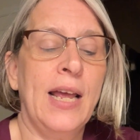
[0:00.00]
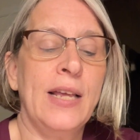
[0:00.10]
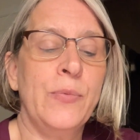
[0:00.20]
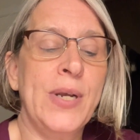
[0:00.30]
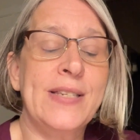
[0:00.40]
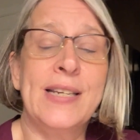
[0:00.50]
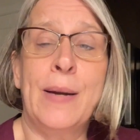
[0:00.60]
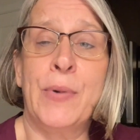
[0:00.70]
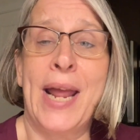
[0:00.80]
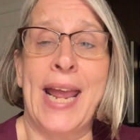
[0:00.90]
Reason
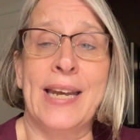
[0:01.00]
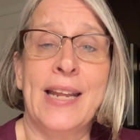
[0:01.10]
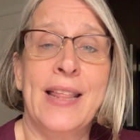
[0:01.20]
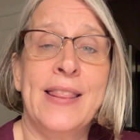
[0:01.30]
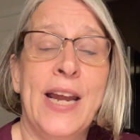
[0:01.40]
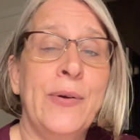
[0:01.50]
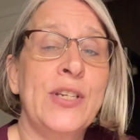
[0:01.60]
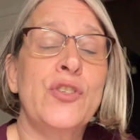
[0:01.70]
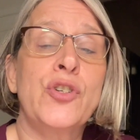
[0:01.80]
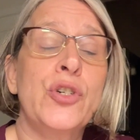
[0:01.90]
number 8, there
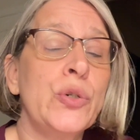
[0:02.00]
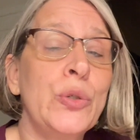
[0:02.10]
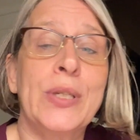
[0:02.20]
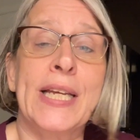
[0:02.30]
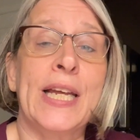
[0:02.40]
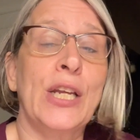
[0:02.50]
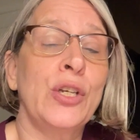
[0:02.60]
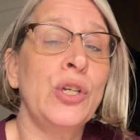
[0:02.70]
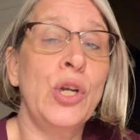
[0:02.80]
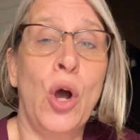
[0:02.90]
is truly
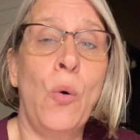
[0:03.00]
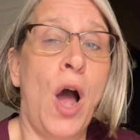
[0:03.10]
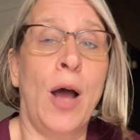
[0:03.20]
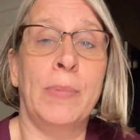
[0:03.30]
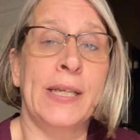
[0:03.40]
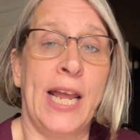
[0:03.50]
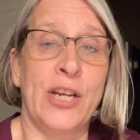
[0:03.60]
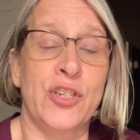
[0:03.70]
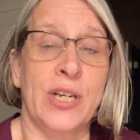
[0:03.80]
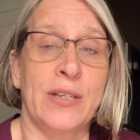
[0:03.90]
no
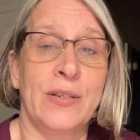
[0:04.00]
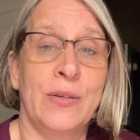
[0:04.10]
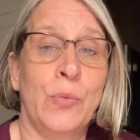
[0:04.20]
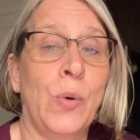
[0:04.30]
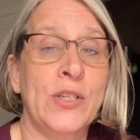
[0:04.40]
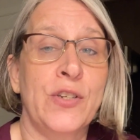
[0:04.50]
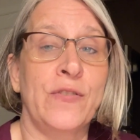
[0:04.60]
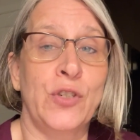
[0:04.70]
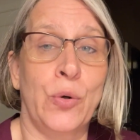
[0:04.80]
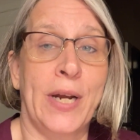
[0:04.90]
obligation once
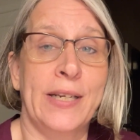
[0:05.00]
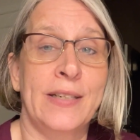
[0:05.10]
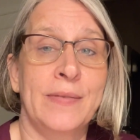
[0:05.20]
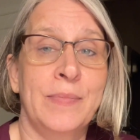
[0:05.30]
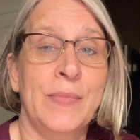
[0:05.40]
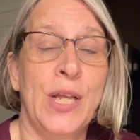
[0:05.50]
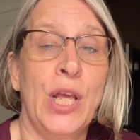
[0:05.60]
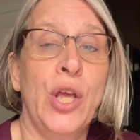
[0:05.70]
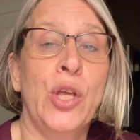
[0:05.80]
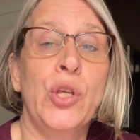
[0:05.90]
you've joined.
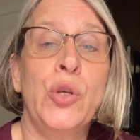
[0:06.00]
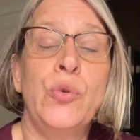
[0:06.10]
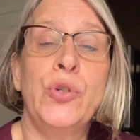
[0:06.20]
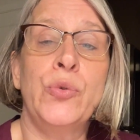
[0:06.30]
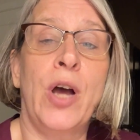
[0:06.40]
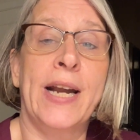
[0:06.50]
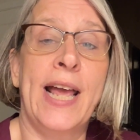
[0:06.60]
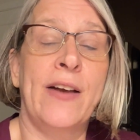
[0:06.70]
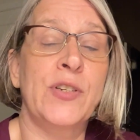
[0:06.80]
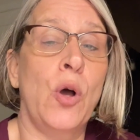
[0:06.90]
You do not
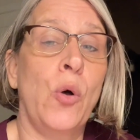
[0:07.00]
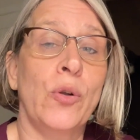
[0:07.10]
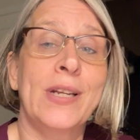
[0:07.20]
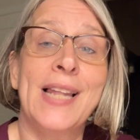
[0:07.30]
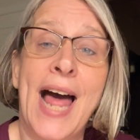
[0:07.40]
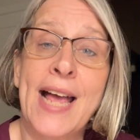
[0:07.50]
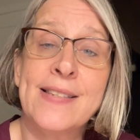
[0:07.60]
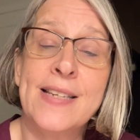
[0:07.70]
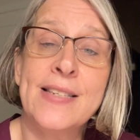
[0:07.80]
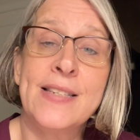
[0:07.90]
have to hold
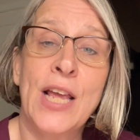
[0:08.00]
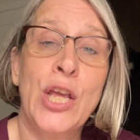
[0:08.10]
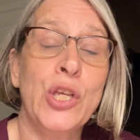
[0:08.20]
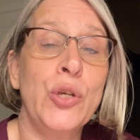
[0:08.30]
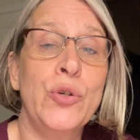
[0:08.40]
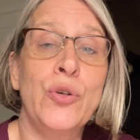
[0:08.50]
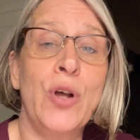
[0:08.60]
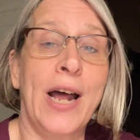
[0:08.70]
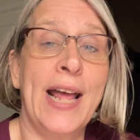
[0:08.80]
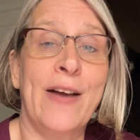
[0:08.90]
classes. You do
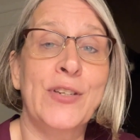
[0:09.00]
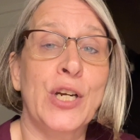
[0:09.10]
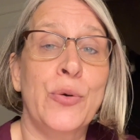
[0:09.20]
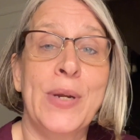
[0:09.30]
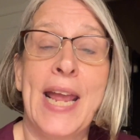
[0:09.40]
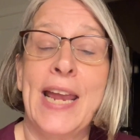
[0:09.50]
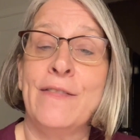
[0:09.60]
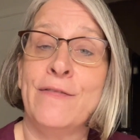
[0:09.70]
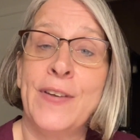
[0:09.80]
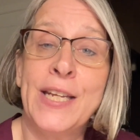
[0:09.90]
not have to
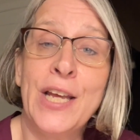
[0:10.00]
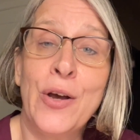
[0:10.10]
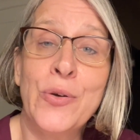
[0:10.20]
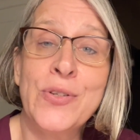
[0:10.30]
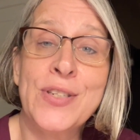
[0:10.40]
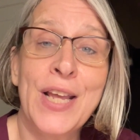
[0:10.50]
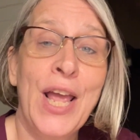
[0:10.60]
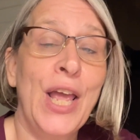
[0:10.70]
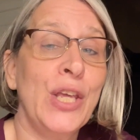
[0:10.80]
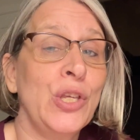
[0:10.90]
create videos.
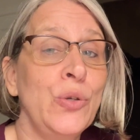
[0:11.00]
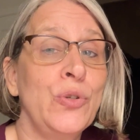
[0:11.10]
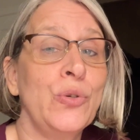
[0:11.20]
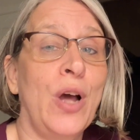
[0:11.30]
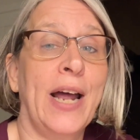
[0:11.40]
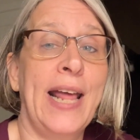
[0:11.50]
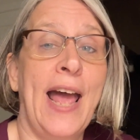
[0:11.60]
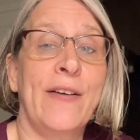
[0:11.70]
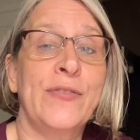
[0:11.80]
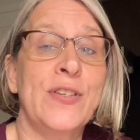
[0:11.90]
You do not
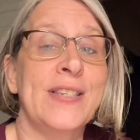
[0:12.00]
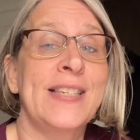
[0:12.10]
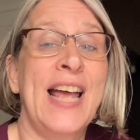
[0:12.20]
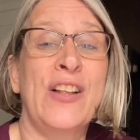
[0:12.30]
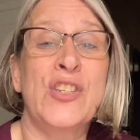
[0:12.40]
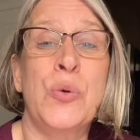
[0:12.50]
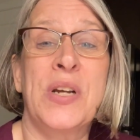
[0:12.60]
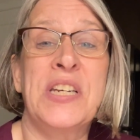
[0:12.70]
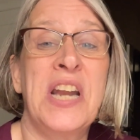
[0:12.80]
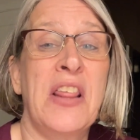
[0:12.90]
have to sell to
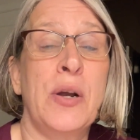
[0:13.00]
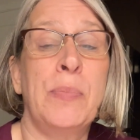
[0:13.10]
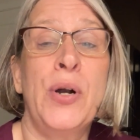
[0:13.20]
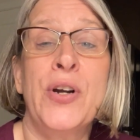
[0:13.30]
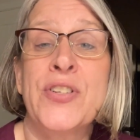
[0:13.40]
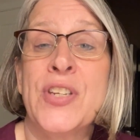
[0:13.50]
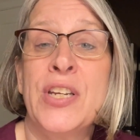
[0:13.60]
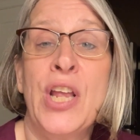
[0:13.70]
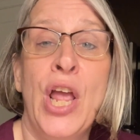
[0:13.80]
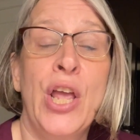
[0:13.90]
another
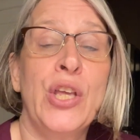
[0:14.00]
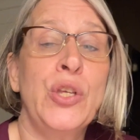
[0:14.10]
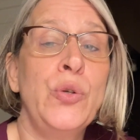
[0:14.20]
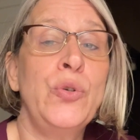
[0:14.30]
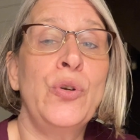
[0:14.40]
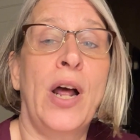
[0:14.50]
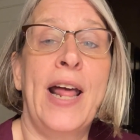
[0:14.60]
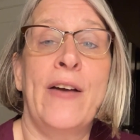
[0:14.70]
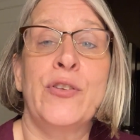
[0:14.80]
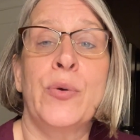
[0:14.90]
person. You do not
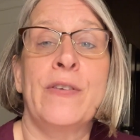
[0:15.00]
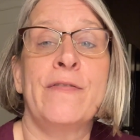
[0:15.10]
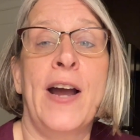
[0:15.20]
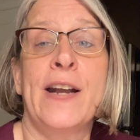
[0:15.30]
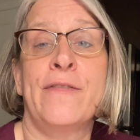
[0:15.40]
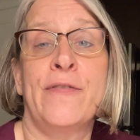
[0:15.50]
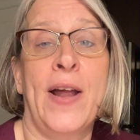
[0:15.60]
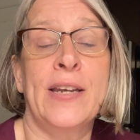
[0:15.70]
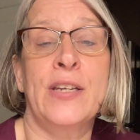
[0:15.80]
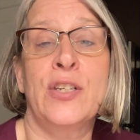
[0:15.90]
have to invite a
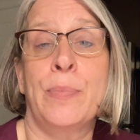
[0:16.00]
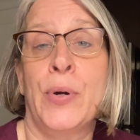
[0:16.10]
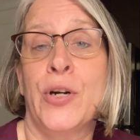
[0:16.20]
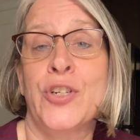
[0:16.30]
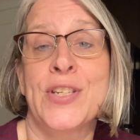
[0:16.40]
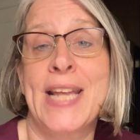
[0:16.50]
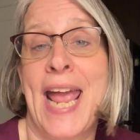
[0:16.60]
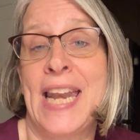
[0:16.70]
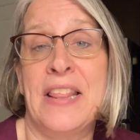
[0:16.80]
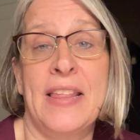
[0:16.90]
friend to purchase
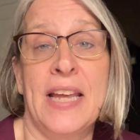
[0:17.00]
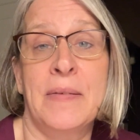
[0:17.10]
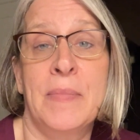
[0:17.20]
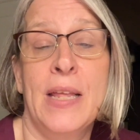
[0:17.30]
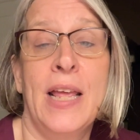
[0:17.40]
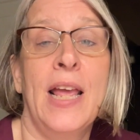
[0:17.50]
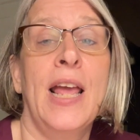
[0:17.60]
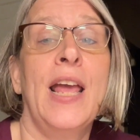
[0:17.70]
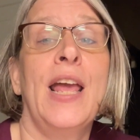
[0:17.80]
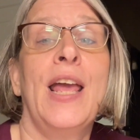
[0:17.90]
anything.
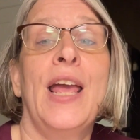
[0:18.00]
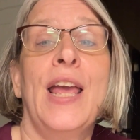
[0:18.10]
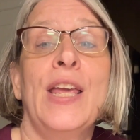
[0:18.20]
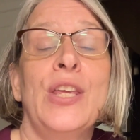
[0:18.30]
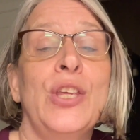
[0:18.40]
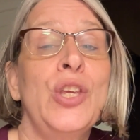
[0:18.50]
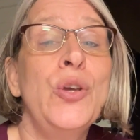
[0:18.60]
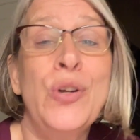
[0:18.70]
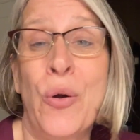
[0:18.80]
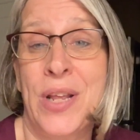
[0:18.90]

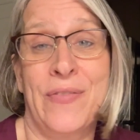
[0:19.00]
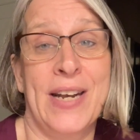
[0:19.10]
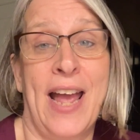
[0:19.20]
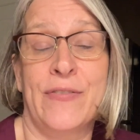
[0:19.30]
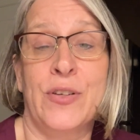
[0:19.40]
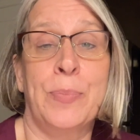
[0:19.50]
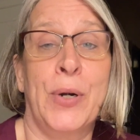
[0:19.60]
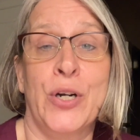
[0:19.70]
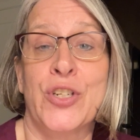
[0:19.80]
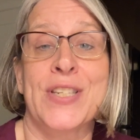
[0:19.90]
You don't even have to
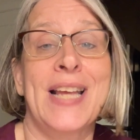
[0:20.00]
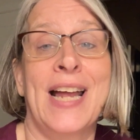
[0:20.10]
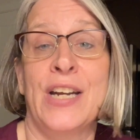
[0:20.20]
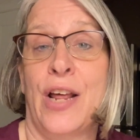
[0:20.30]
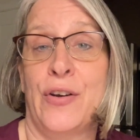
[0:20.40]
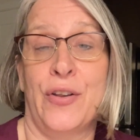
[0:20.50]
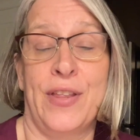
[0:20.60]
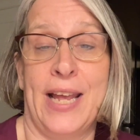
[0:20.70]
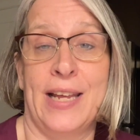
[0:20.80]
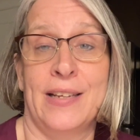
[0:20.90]
purchase another
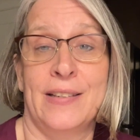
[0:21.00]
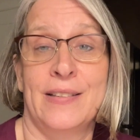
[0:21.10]
thing.